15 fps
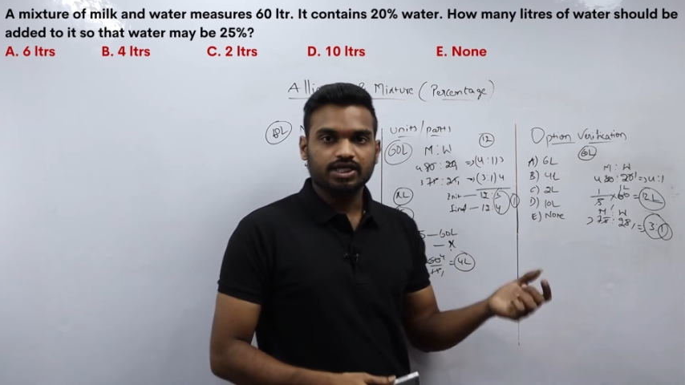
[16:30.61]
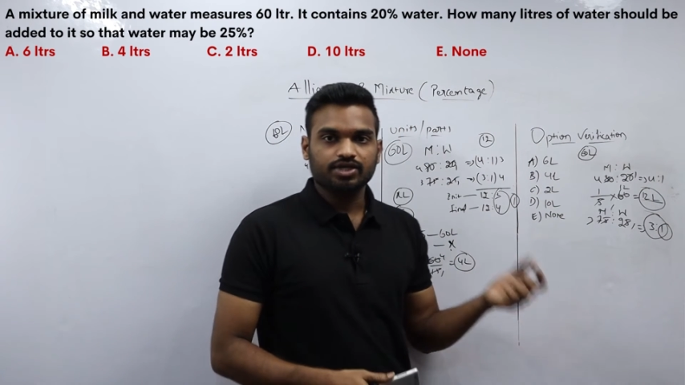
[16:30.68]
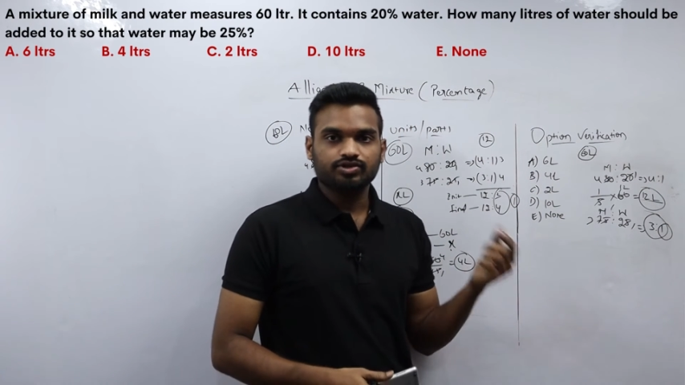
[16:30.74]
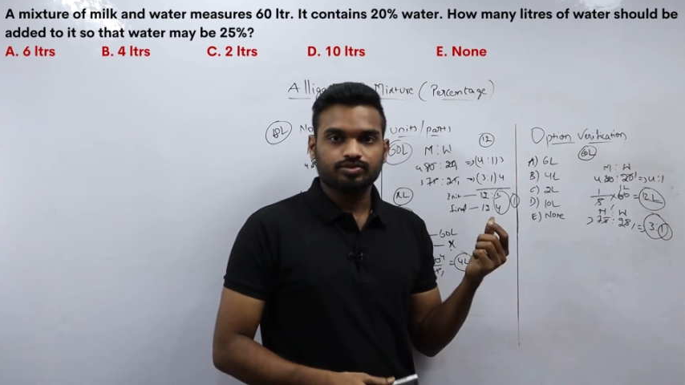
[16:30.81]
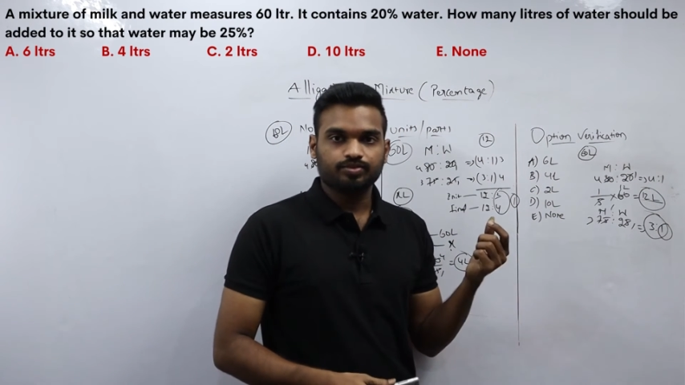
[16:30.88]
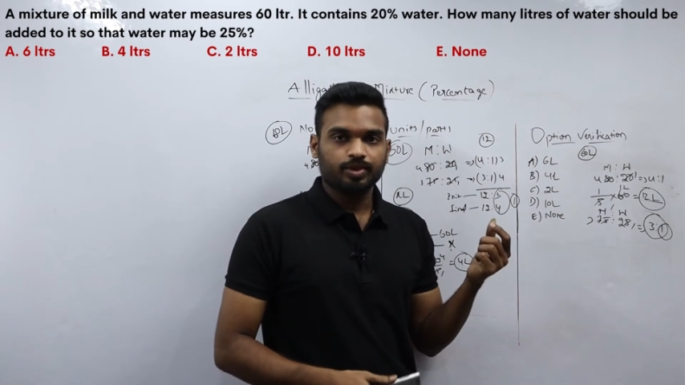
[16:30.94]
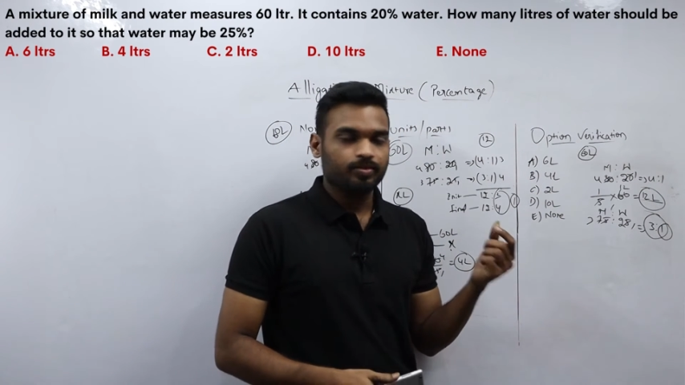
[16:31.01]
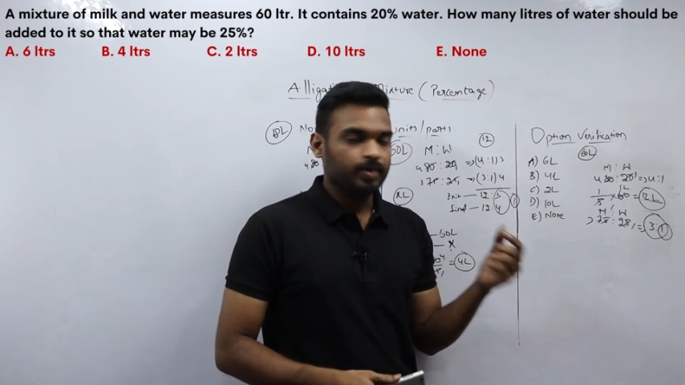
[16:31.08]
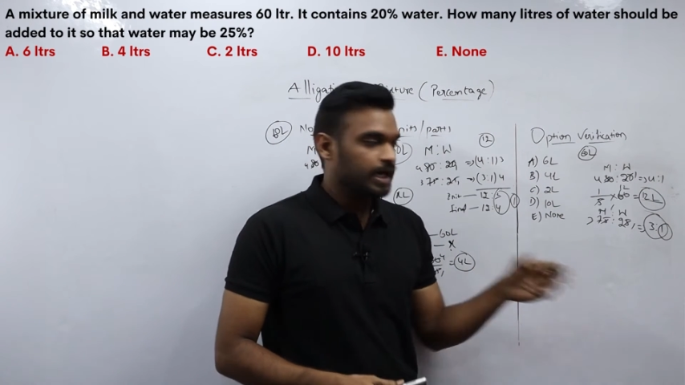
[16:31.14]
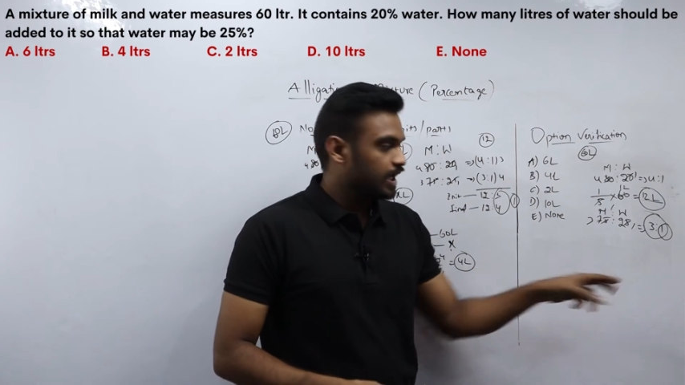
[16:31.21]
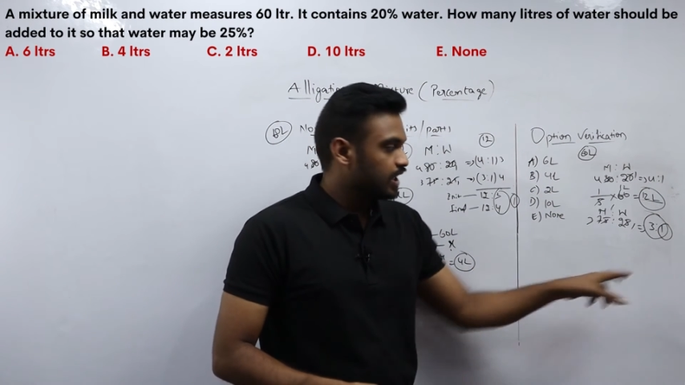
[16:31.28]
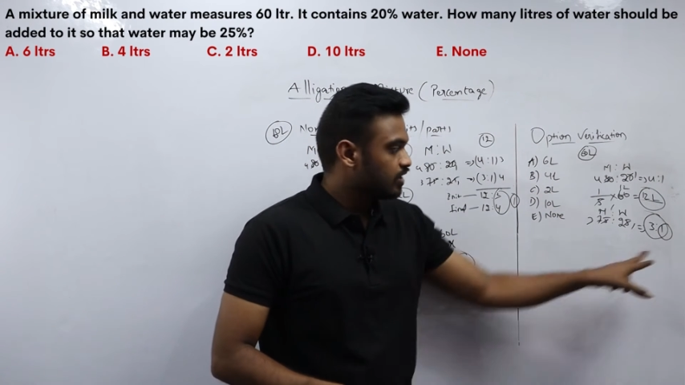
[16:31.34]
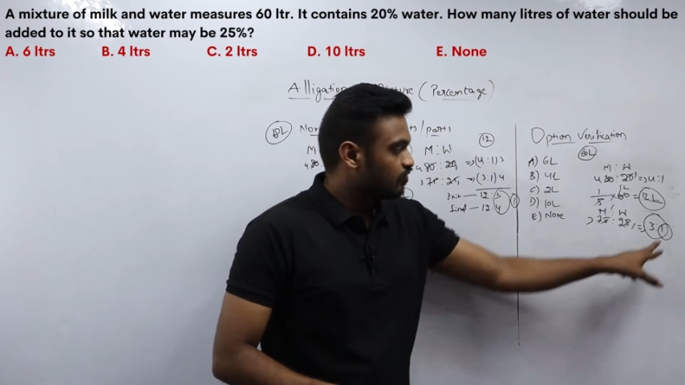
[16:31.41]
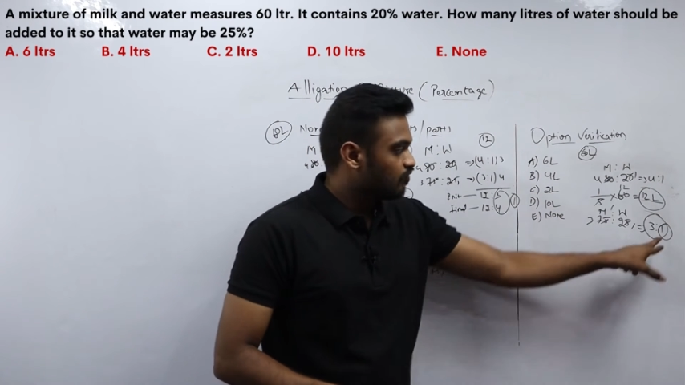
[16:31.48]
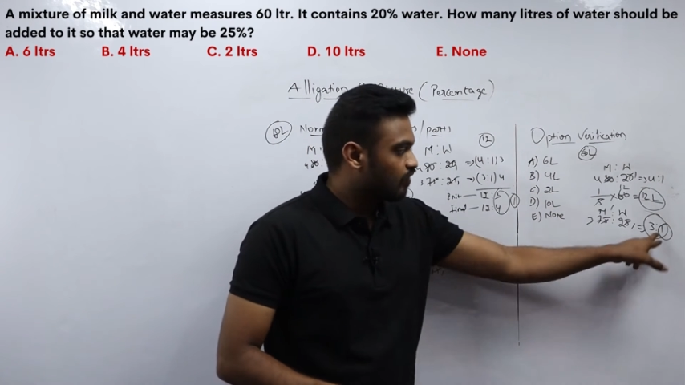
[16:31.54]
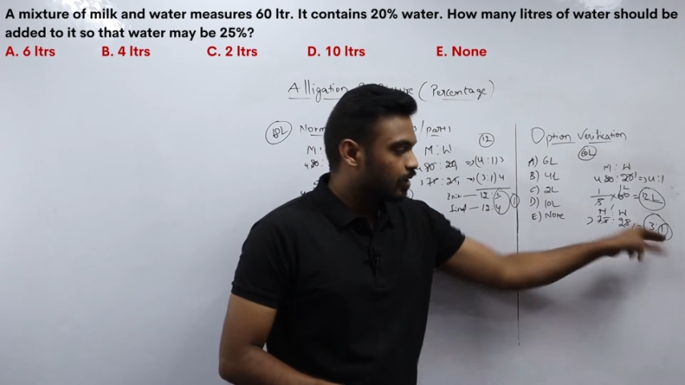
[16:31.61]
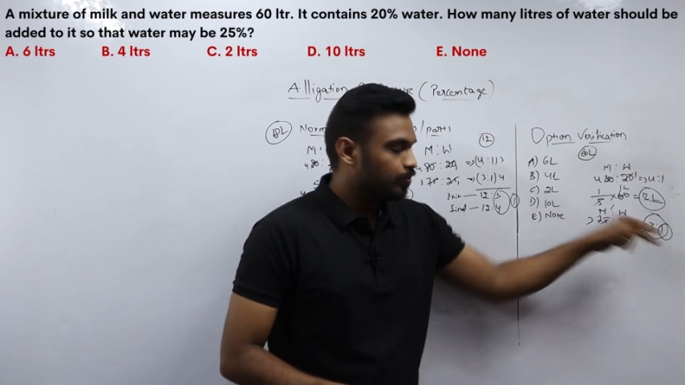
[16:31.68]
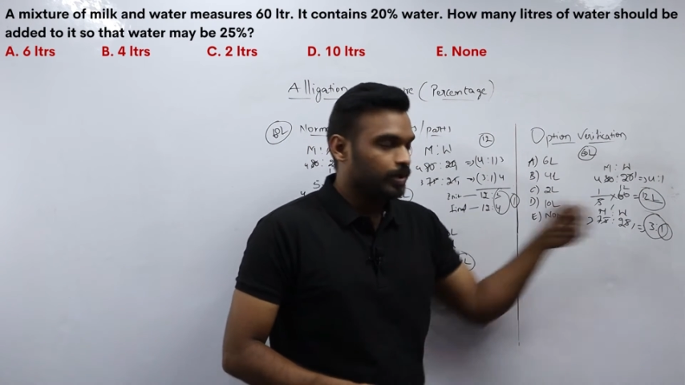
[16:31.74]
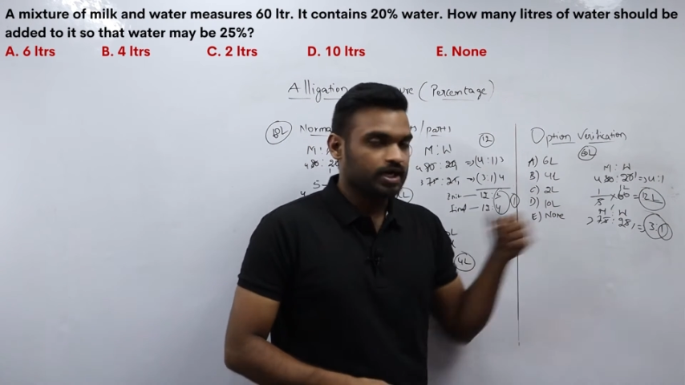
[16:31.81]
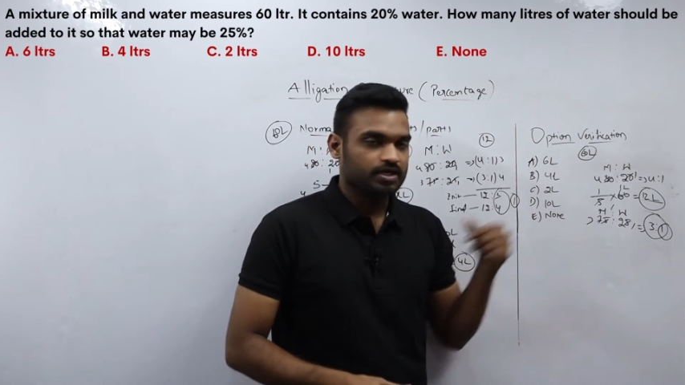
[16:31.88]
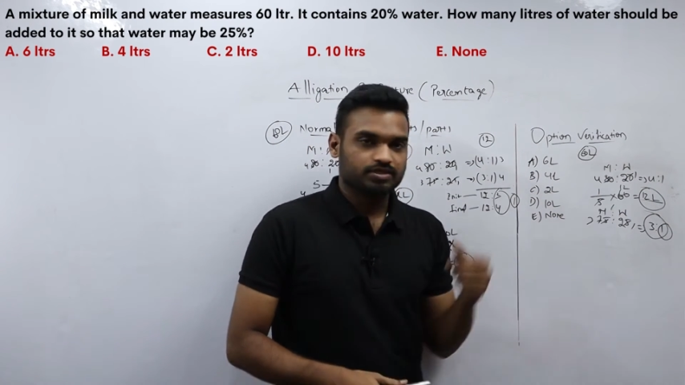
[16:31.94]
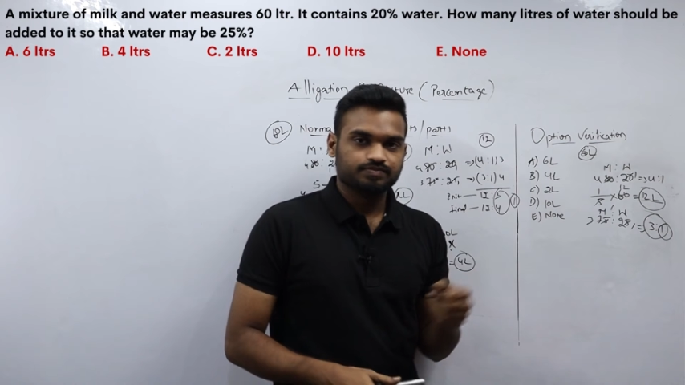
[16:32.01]
divisible by 1
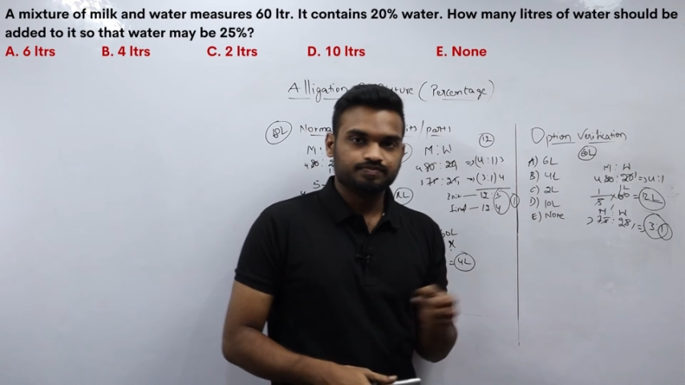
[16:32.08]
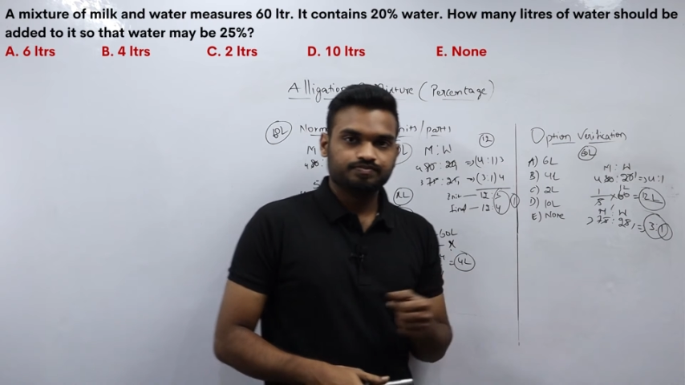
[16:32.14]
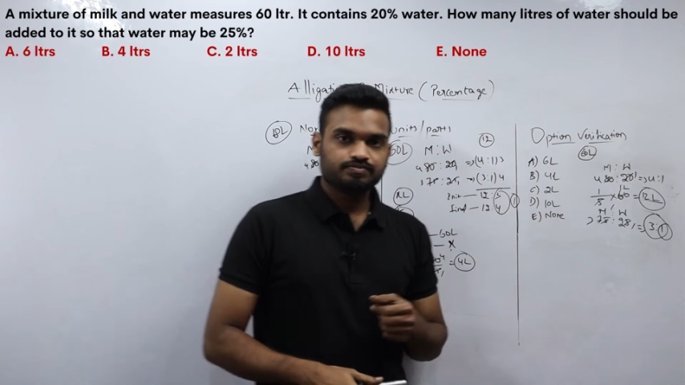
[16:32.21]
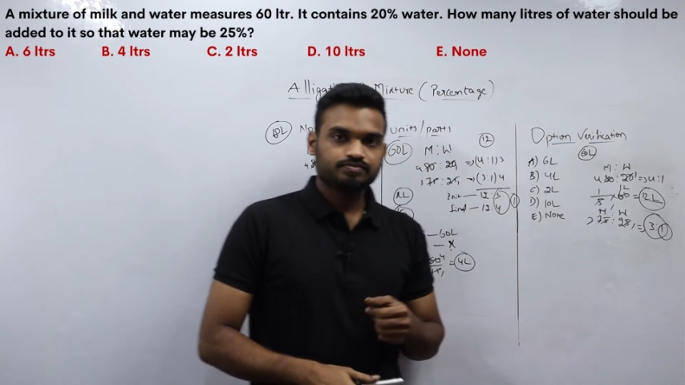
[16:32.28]
part.